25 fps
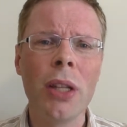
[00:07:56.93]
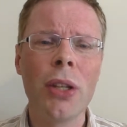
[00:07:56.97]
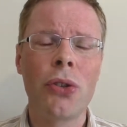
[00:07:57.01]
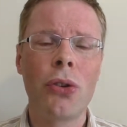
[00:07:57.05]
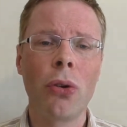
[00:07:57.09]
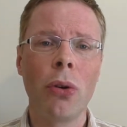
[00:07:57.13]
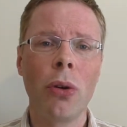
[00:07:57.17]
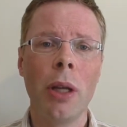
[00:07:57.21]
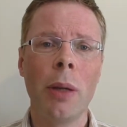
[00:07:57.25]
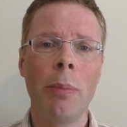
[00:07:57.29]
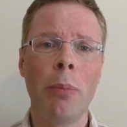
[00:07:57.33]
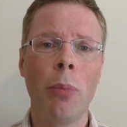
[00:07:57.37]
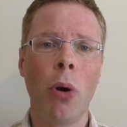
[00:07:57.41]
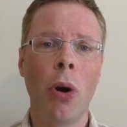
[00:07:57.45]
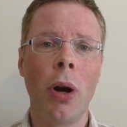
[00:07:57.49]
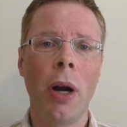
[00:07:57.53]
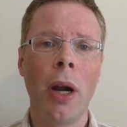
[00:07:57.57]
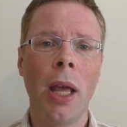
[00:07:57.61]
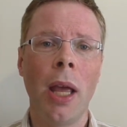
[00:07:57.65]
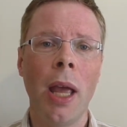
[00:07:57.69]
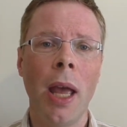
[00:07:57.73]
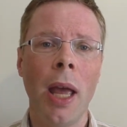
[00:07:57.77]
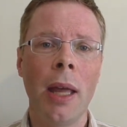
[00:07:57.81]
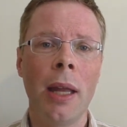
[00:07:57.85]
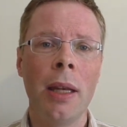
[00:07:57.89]
truly born
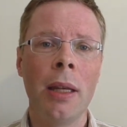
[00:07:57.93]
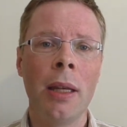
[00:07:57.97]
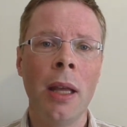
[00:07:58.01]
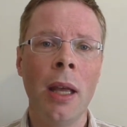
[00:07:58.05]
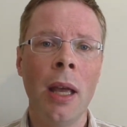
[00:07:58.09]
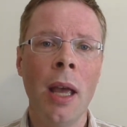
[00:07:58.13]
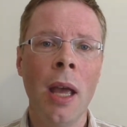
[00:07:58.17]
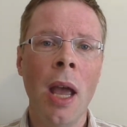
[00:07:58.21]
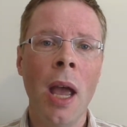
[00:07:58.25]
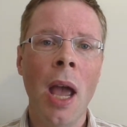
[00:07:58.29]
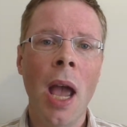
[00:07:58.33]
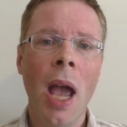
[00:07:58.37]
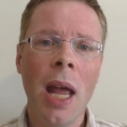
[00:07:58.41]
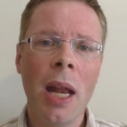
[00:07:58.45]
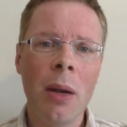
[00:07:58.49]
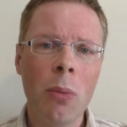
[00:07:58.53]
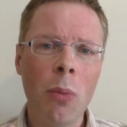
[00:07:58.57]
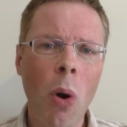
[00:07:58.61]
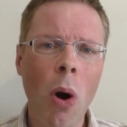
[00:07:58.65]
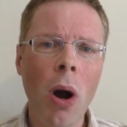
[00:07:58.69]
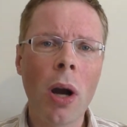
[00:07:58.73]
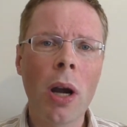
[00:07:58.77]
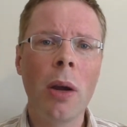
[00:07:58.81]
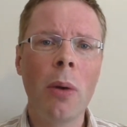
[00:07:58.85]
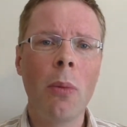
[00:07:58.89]
again and
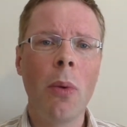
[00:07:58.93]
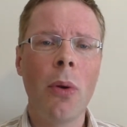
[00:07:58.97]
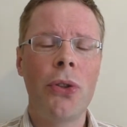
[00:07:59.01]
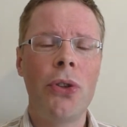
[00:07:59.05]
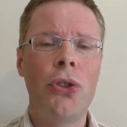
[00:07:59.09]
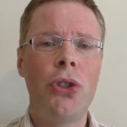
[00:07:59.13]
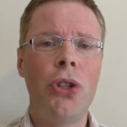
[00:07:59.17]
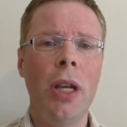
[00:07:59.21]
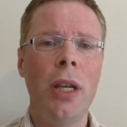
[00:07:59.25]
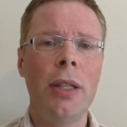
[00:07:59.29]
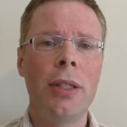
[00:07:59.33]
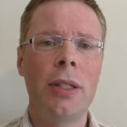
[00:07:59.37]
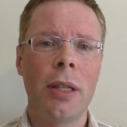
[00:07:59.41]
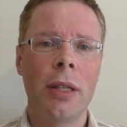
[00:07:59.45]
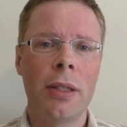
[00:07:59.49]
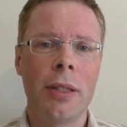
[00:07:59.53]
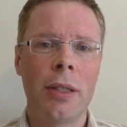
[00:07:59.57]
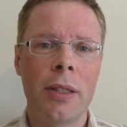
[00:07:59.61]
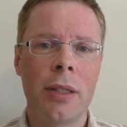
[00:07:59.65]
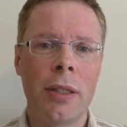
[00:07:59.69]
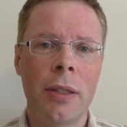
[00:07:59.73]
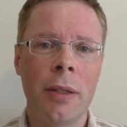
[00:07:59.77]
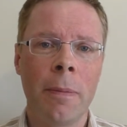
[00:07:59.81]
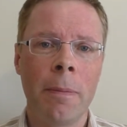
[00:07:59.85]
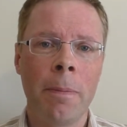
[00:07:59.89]
walking with
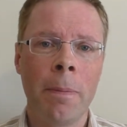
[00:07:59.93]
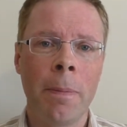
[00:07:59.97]
Jesus.